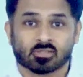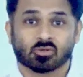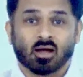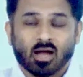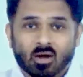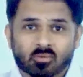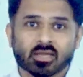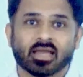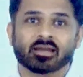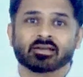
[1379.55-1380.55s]
So how the
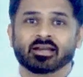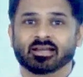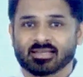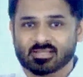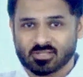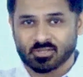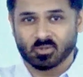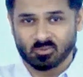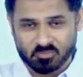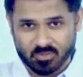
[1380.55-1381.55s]
candidate is,
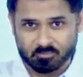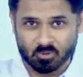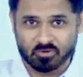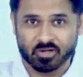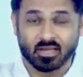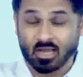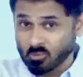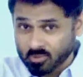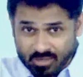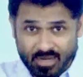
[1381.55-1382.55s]
portrayed,
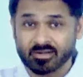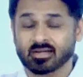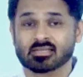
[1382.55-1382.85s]
how a candidate is